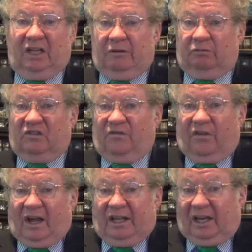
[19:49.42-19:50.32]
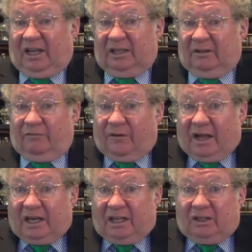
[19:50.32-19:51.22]
he was fighting,
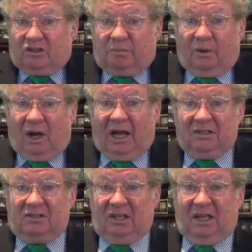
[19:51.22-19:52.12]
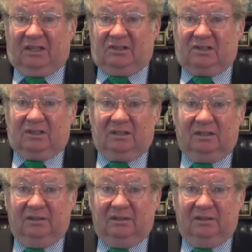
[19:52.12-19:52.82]
fighting this process.